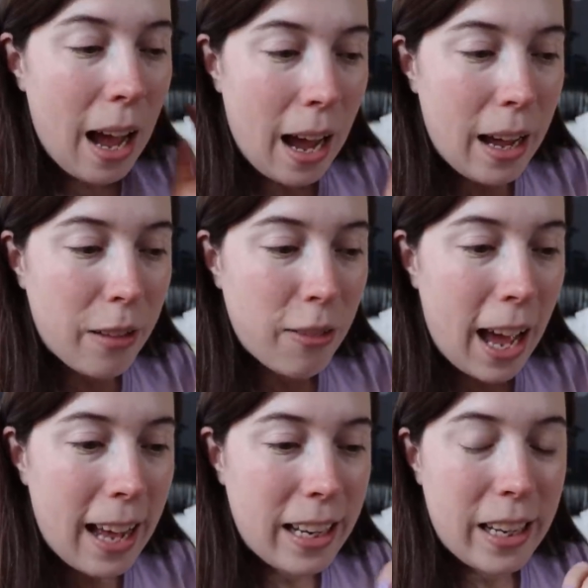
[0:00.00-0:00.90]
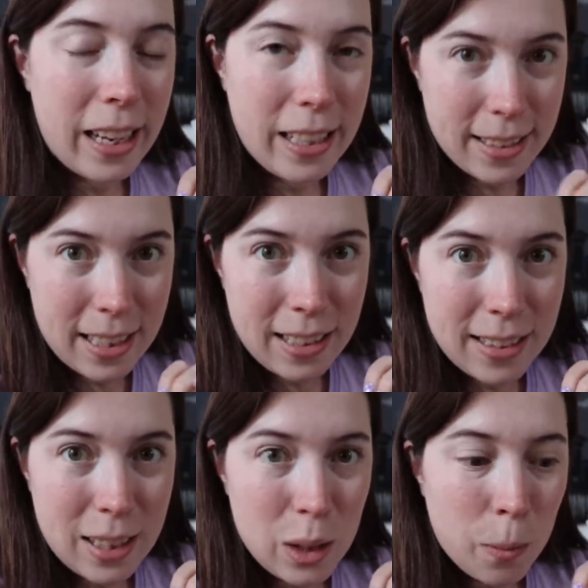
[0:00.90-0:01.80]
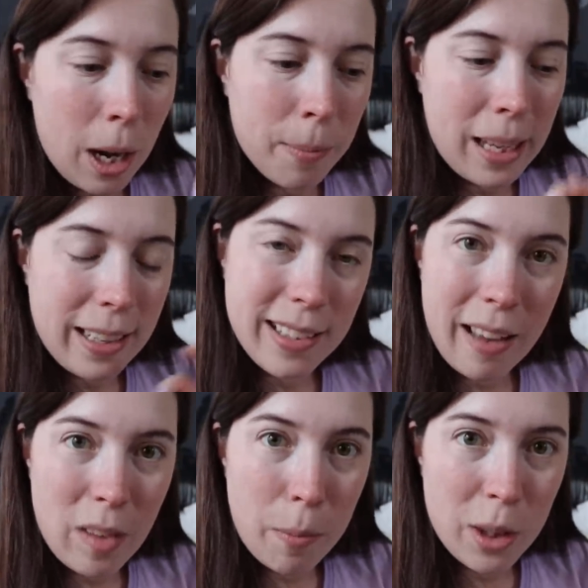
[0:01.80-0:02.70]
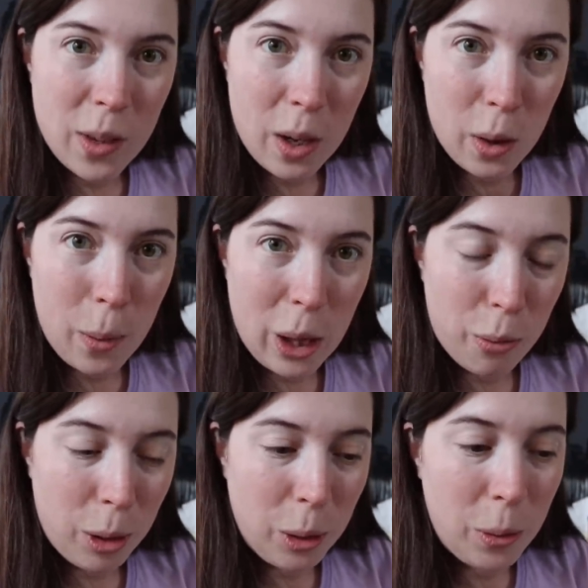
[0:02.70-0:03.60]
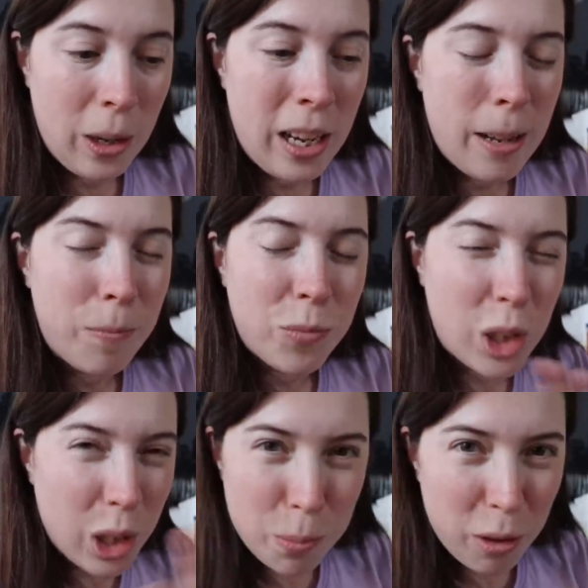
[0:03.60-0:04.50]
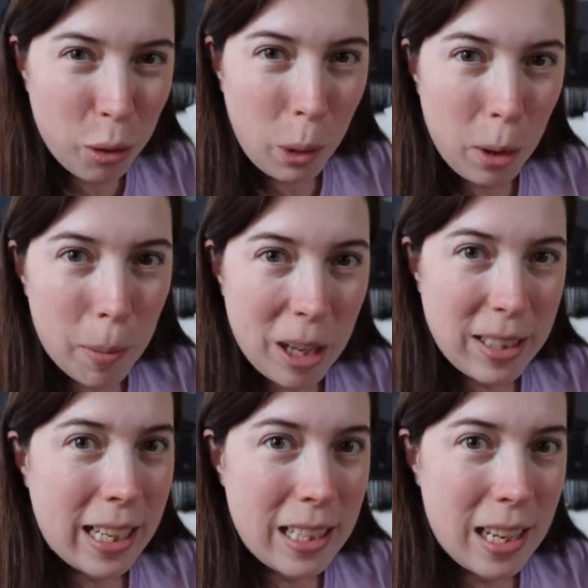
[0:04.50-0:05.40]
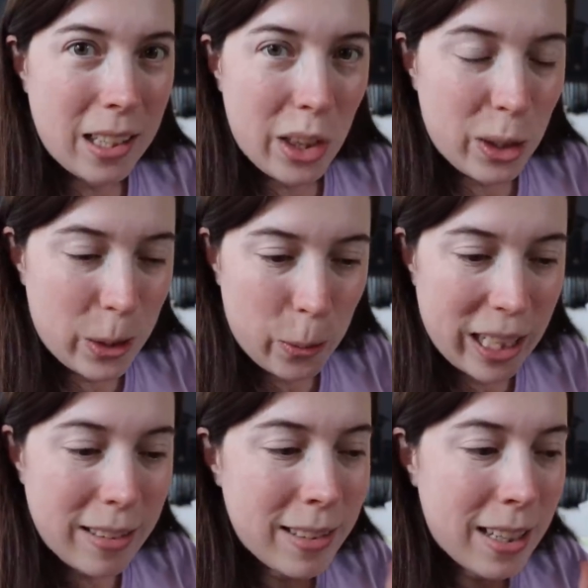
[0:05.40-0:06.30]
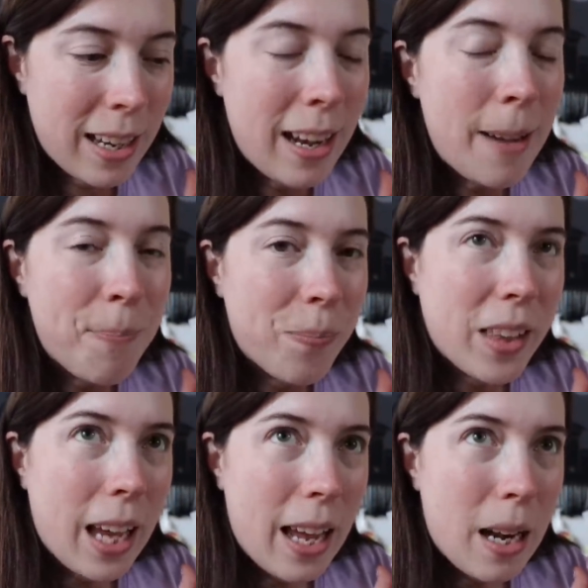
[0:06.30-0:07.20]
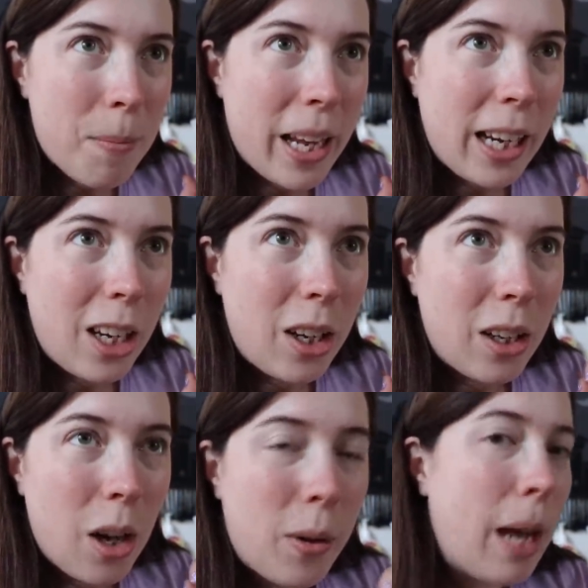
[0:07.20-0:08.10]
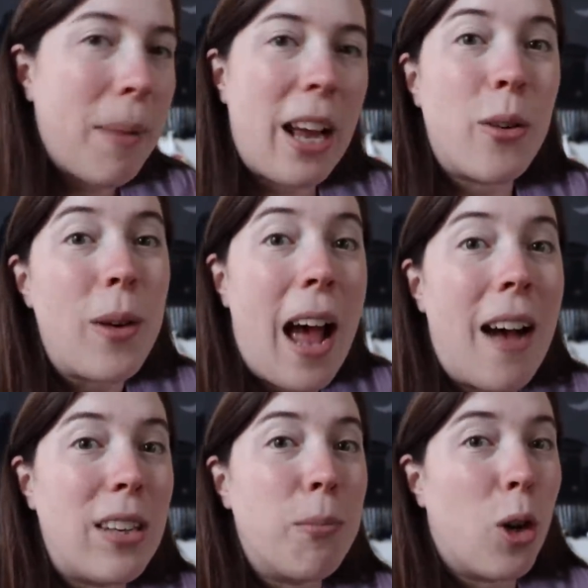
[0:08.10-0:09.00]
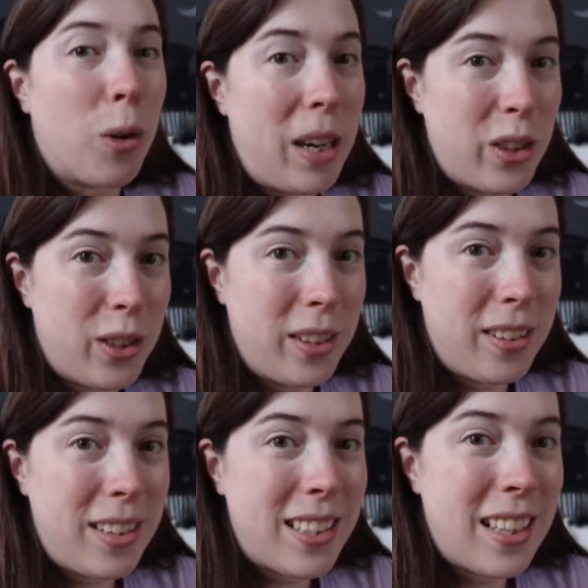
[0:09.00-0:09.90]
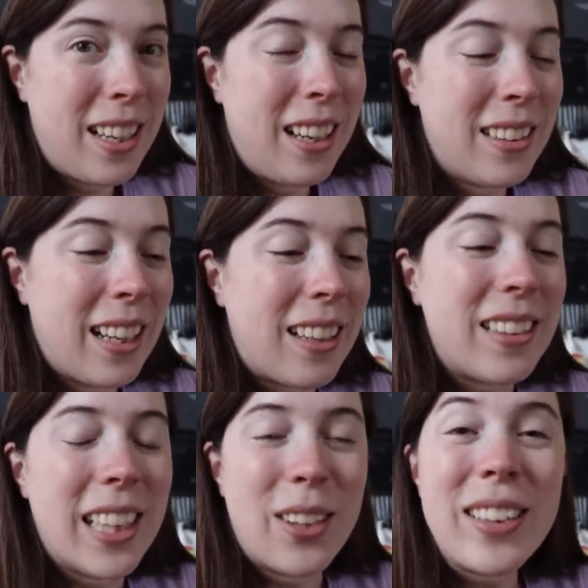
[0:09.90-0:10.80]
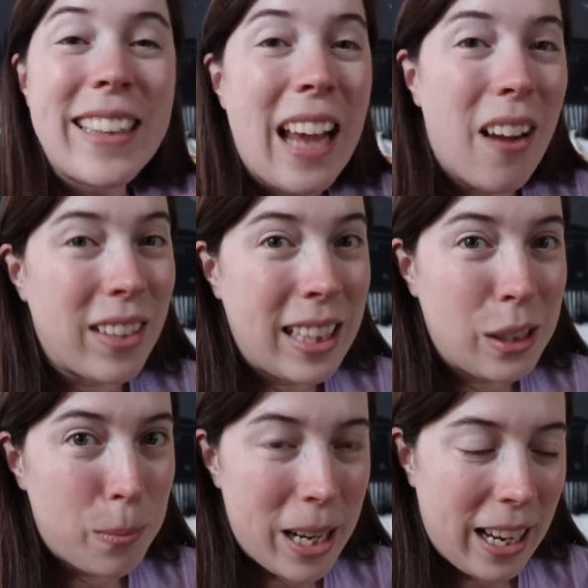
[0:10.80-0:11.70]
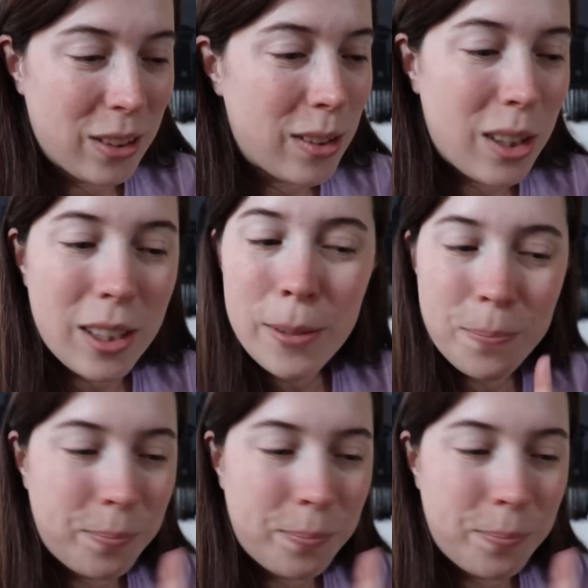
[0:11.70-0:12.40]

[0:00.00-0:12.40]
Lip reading: I've had instances where I'm like 70% of the way through, just before we're about to get to another twist, and I'm like, okay, but I don't have any more questions. Like, literally everything's been answered.